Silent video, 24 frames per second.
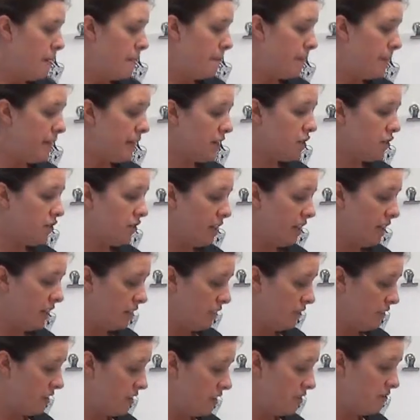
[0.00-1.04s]
Be
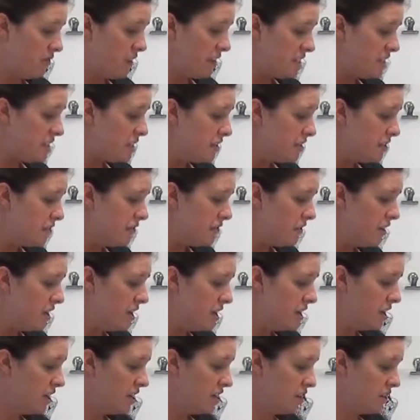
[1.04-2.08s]
creative and inventive.
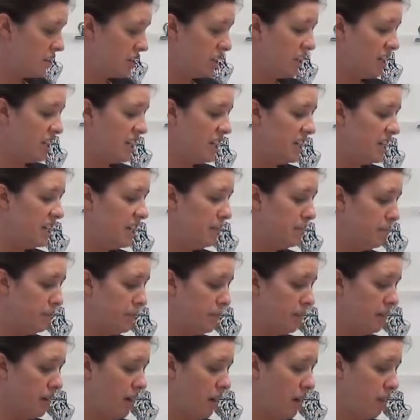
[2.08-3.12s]
You're going to need
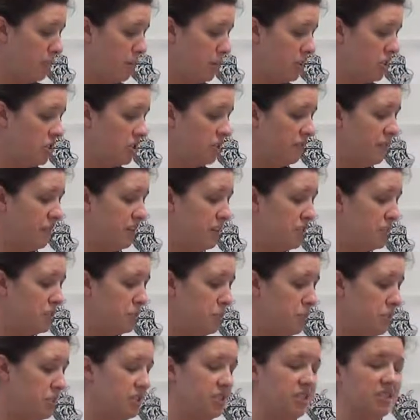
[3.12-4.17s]
perseverance,
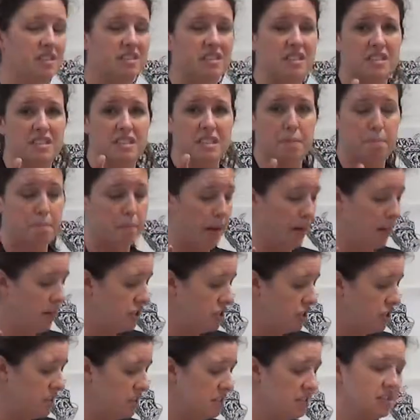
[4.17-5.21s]
persistence, and
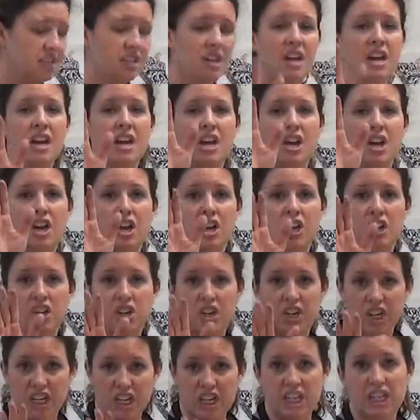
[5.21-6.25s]
patience.
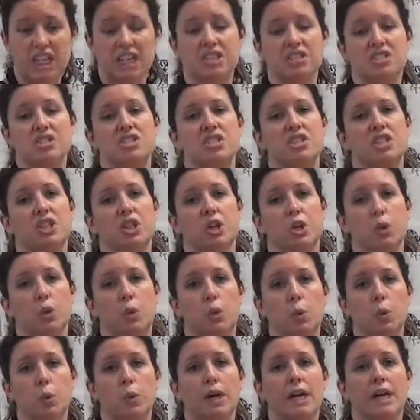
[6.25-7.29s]
You're going to need to
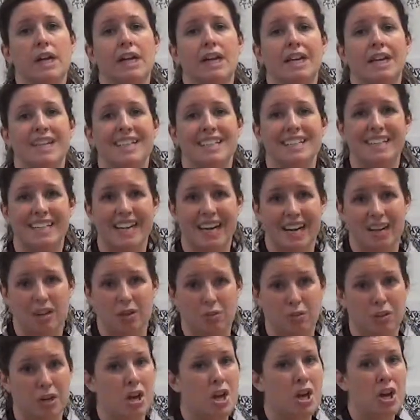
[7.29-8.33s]
slow
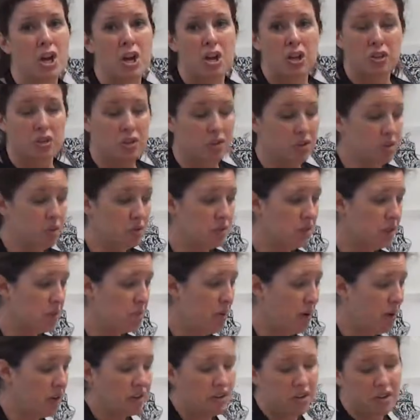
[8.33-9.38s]
down. You're using
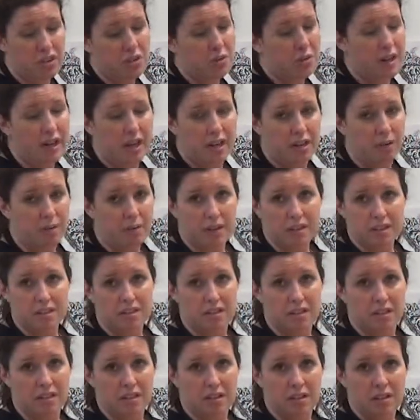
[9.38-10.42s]
marker, you can't erase
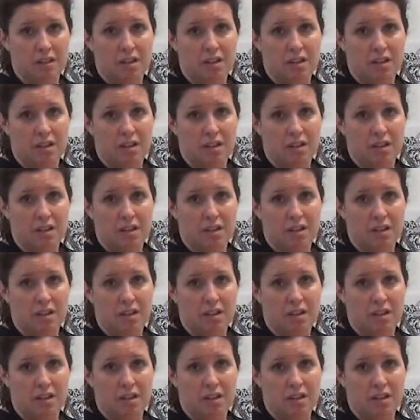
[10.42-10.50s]
it.